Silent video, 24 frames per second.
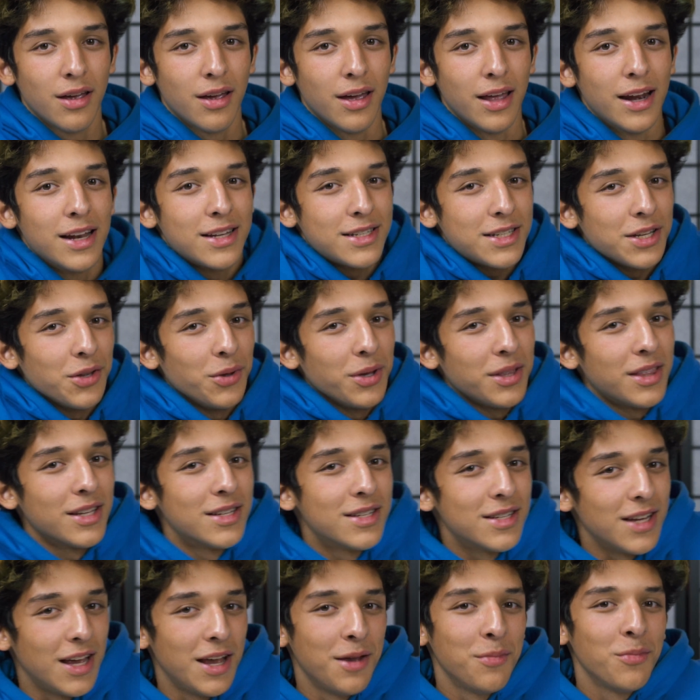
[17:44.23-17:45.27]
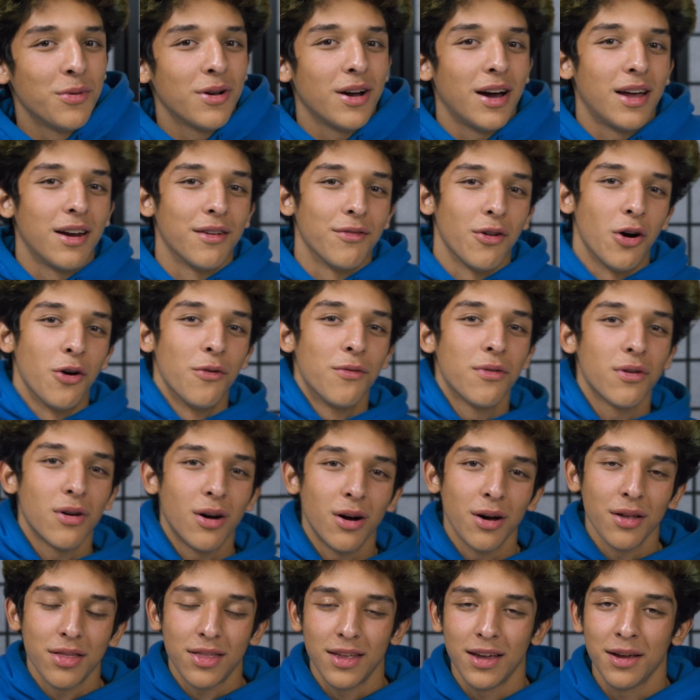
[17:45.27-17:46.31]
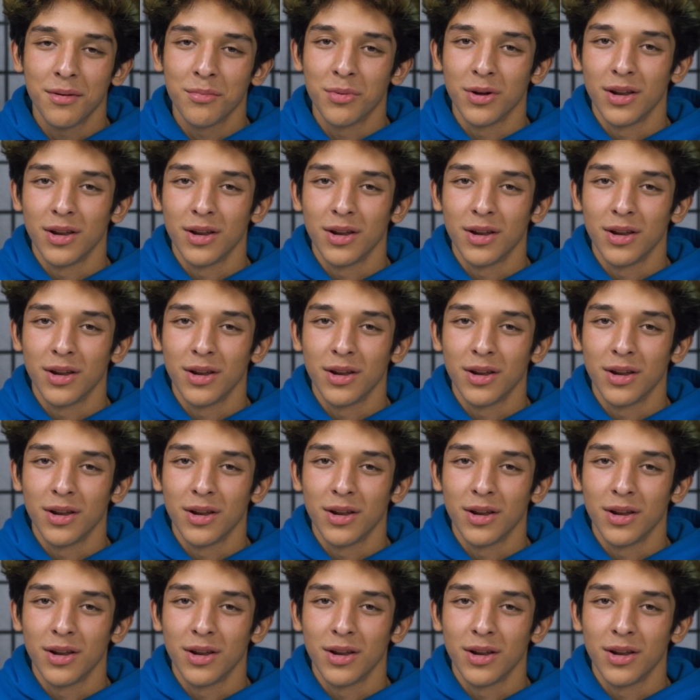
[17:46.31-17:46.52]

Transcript: And it's still like the same kind of overall thing,